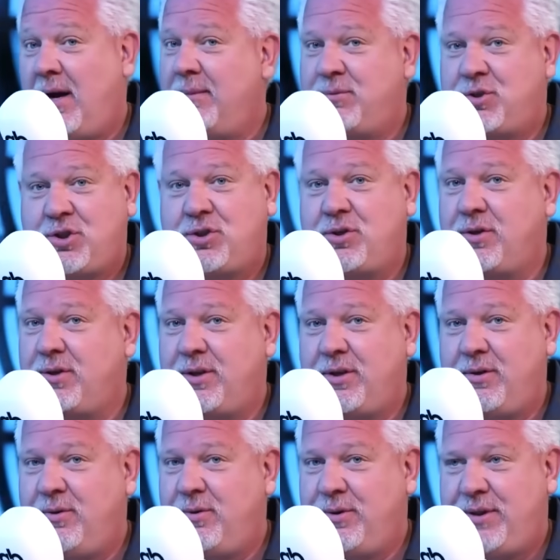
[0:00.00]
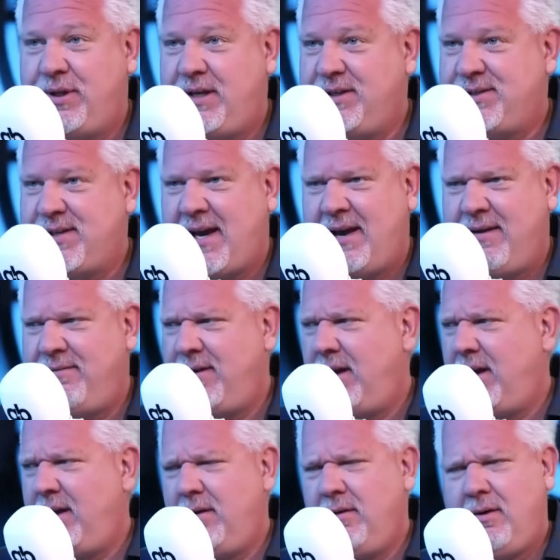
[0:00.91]
I'm sure the Houthis have
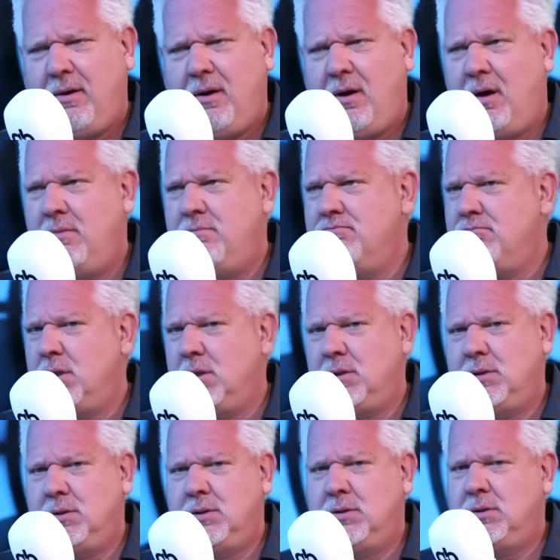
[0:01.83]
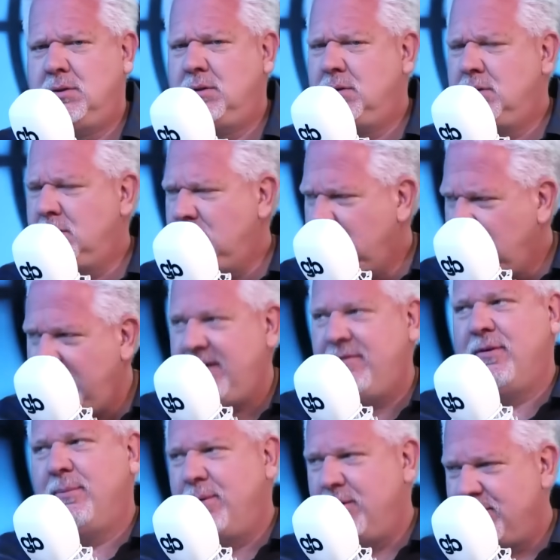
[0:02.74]
a
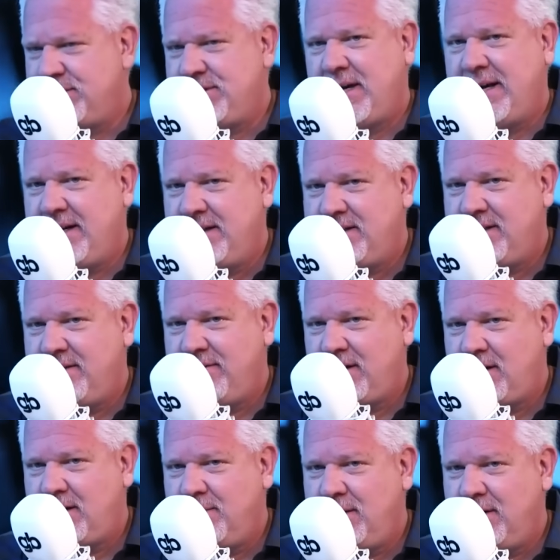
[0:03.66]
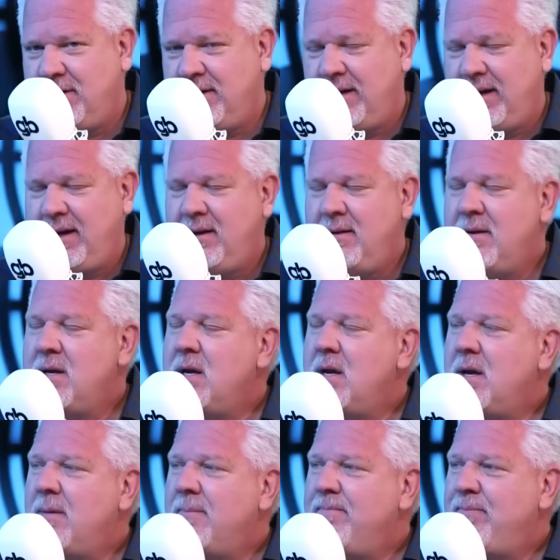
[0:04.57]
unbelievable scientific community.
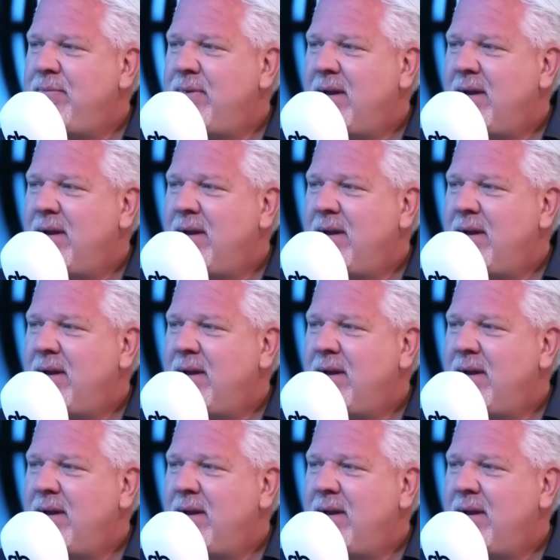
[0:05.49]
Great IT